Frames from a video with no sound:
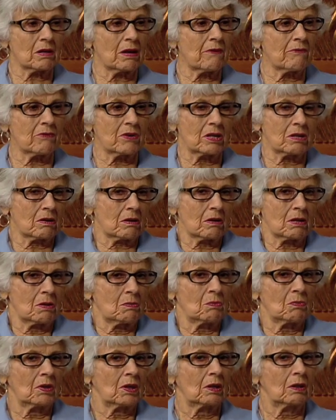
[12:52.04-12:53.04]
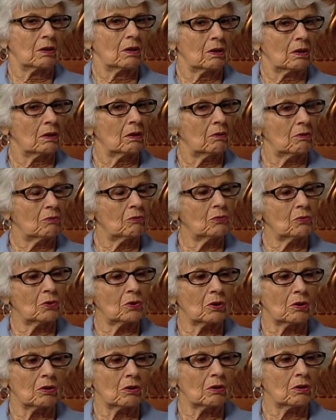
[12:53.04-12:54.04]
every time
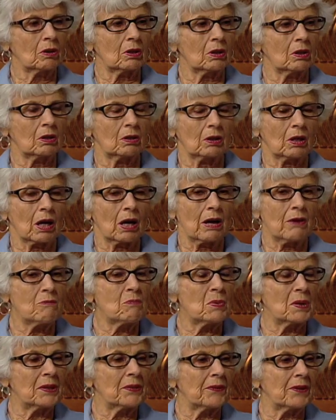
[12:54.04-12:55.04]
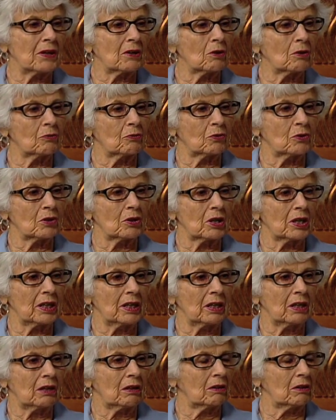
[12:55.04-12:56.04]
for uh, I've been there for
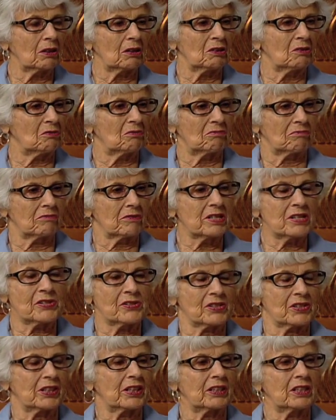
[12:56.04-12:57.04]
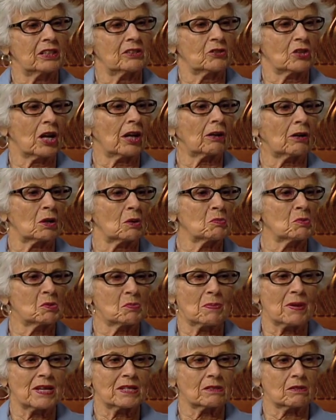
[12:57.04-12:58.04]
any kind of reason, checkups
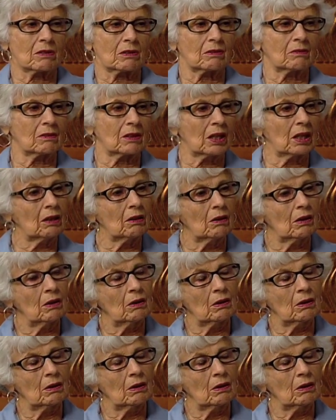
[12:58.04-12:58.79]
basically.